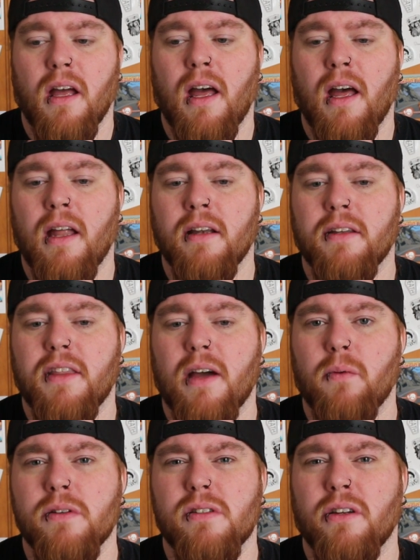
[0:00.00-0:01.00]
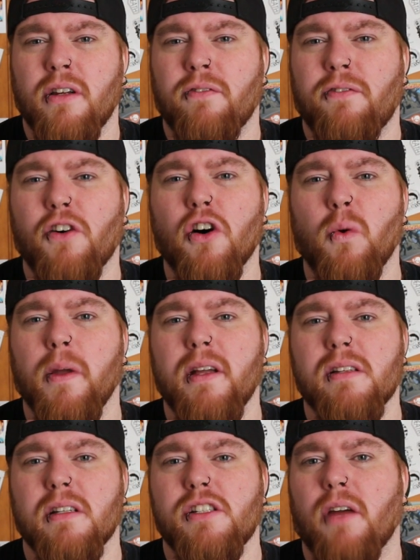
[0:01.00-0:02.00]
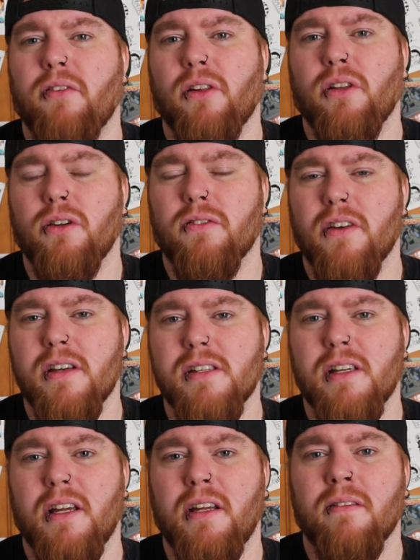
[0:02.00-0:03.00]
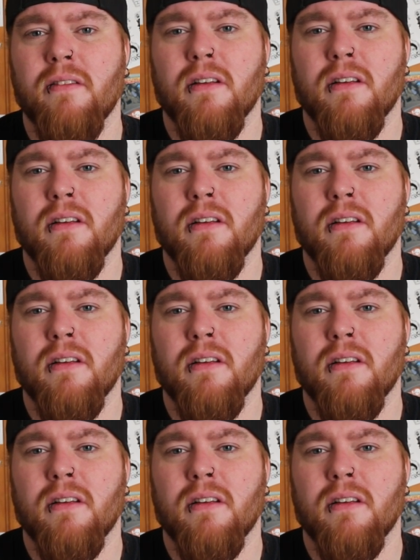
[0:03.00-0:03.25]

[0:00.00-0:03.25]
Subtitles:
and that was done in 4 weeks at Sheffield University.